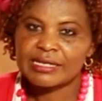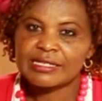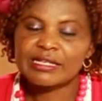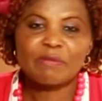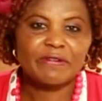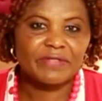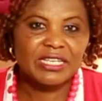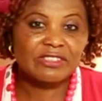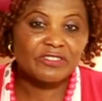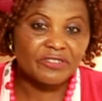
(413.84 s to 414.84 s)
Some of
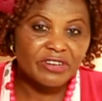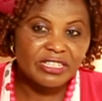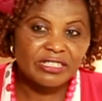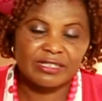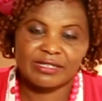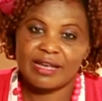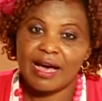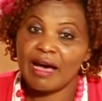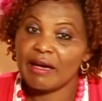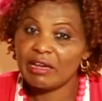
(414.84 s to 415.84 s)
these traits
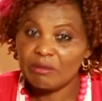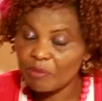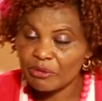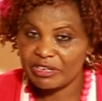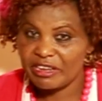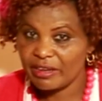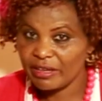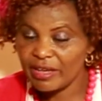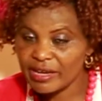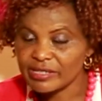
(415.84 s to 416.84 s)
are inborn.
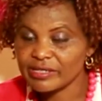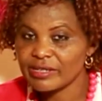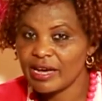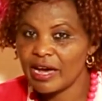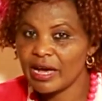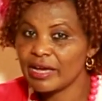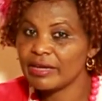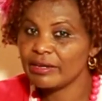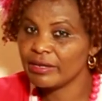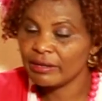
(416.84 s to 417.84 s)
Yes, I
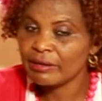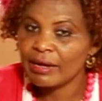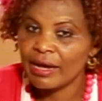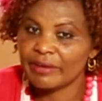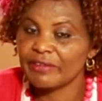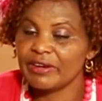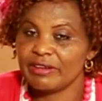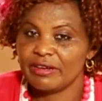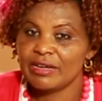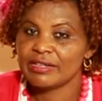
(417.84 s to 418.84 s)

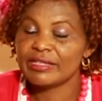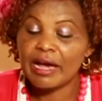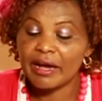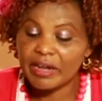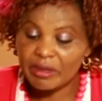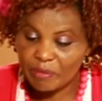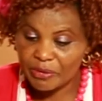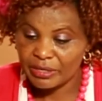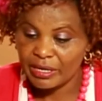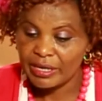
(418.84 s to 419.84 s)
agree. They are
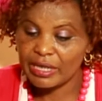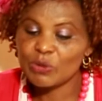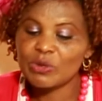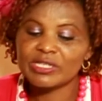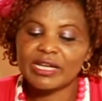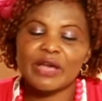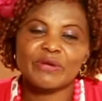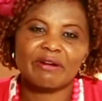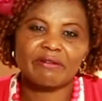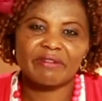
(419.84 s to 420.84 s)
inborn. And what are
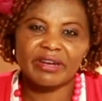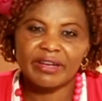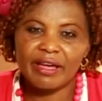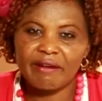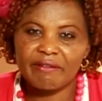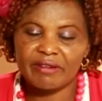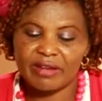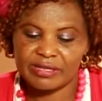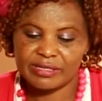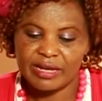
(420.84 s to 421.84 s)
your green
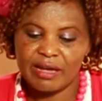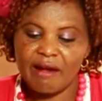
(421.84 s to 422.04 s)
areas?